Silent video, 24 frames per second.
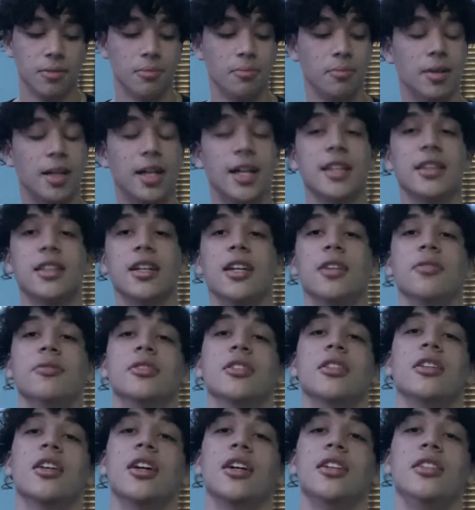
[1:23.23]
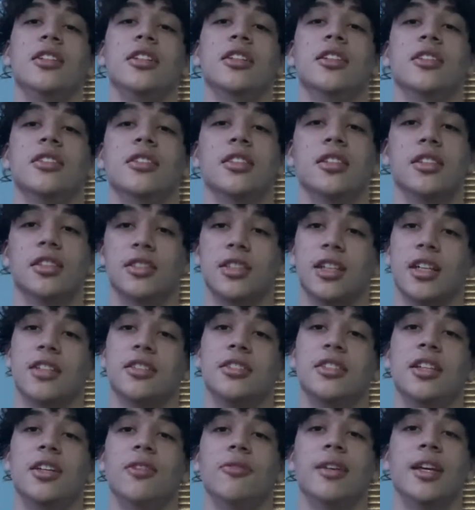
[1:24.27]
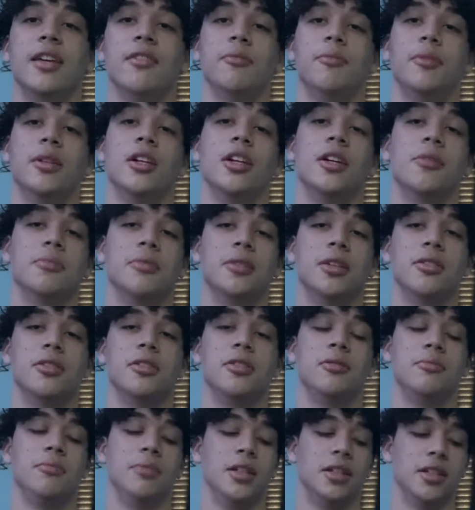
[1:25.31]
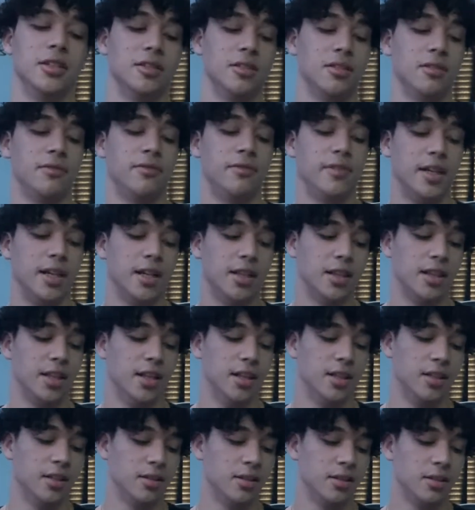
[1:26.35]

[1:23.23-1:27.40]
But I thought it was a good idea because like I said, we haven't been uploading because of the fact that